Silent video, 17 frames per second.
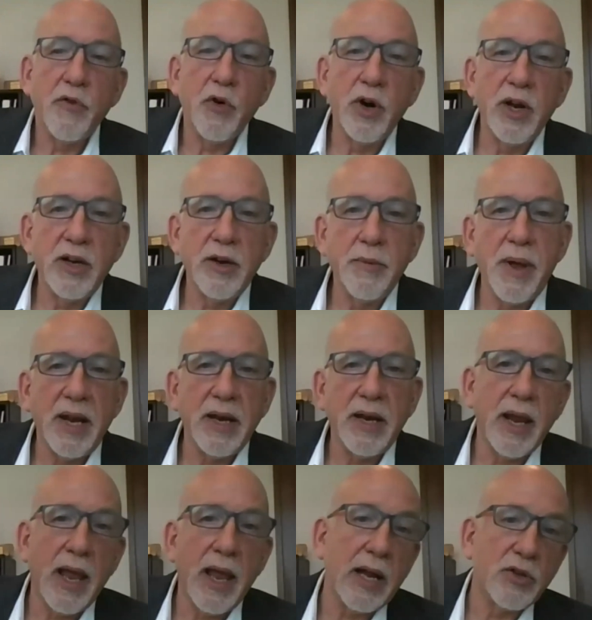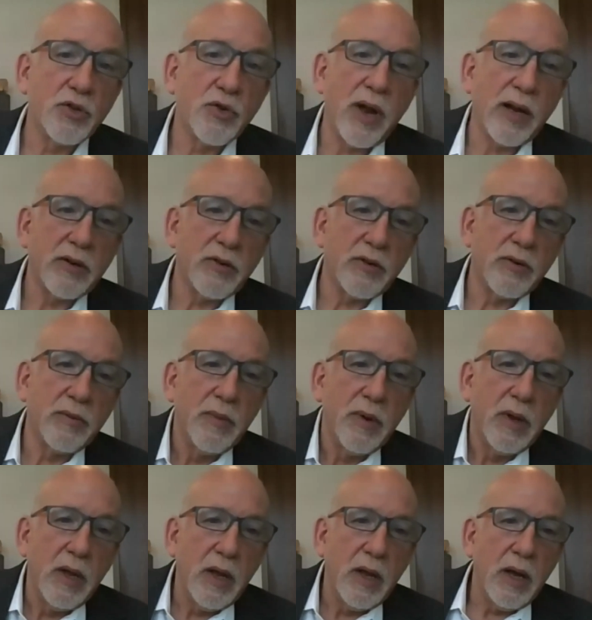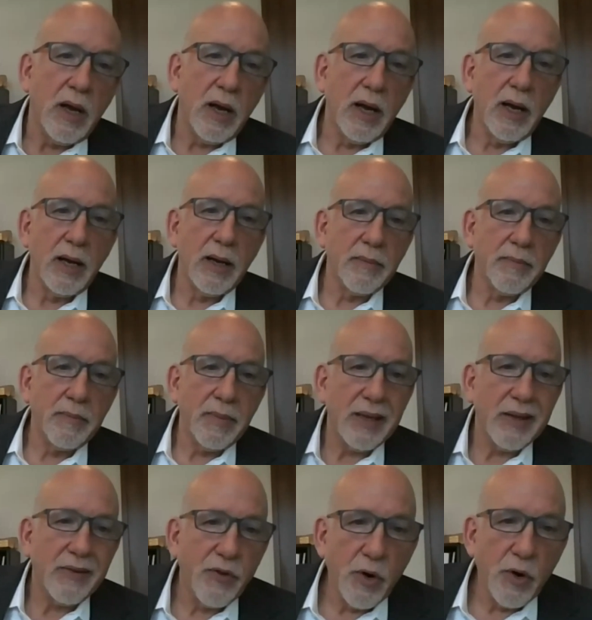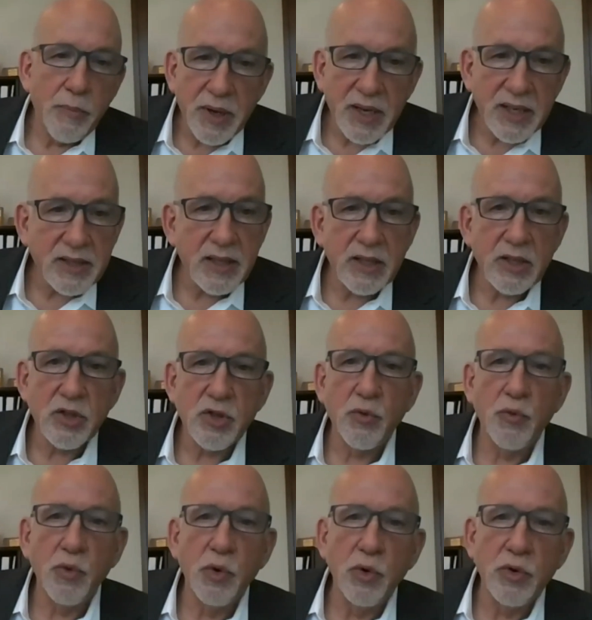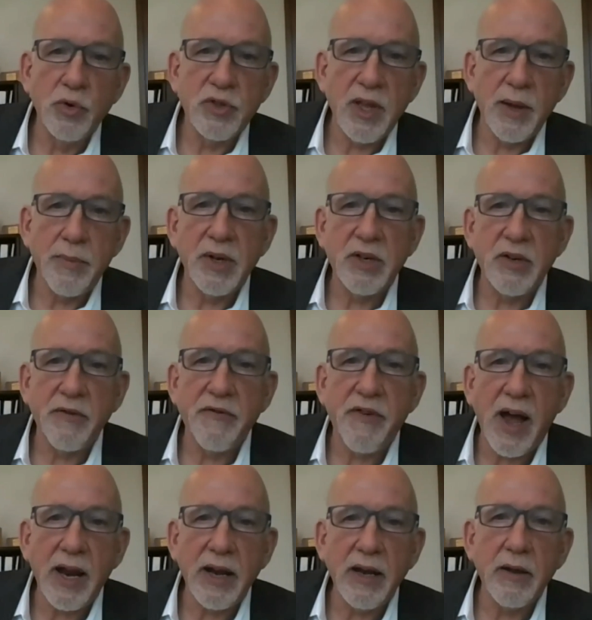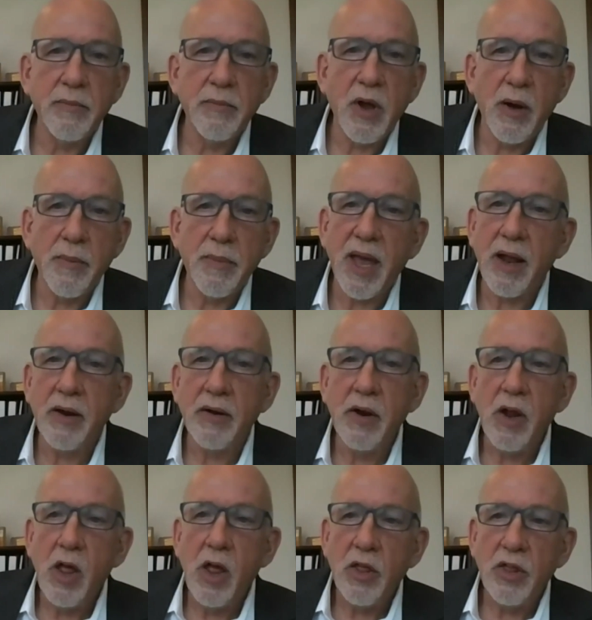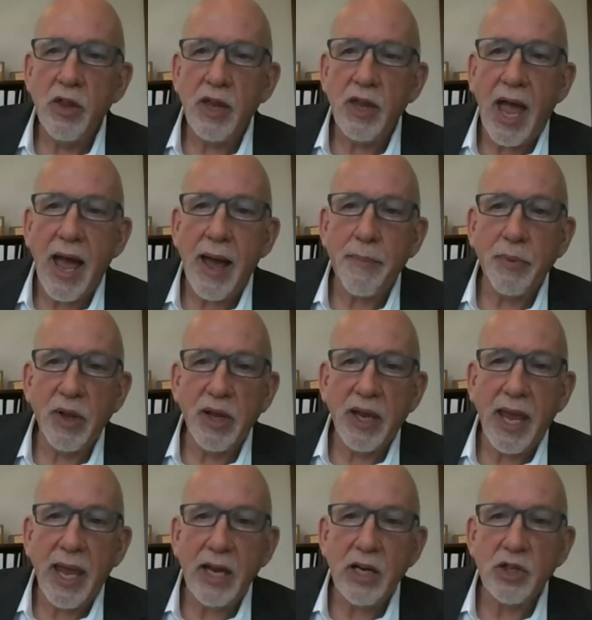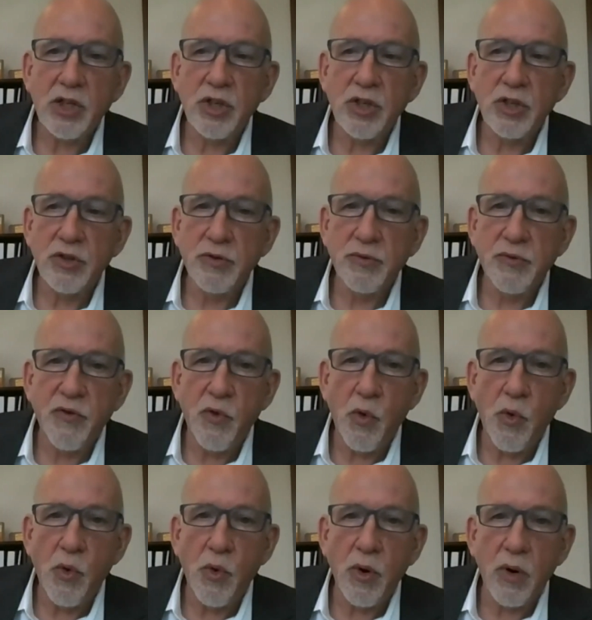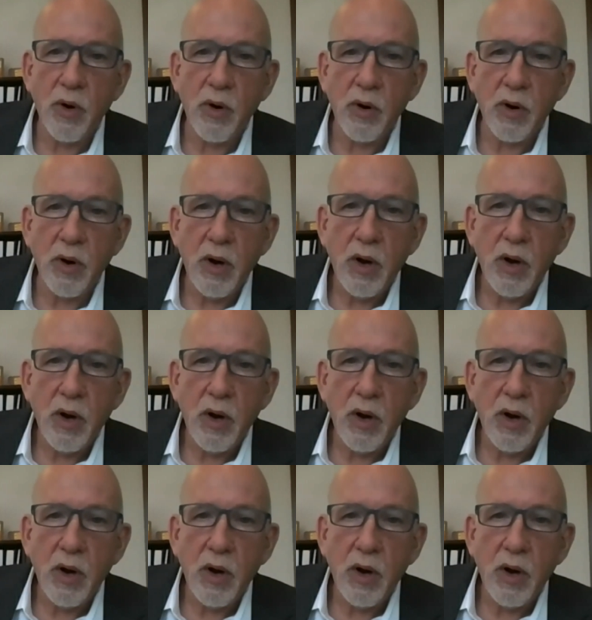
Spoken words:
independent contractor. For a business, the rules, they've been defining them, coming out. The applications for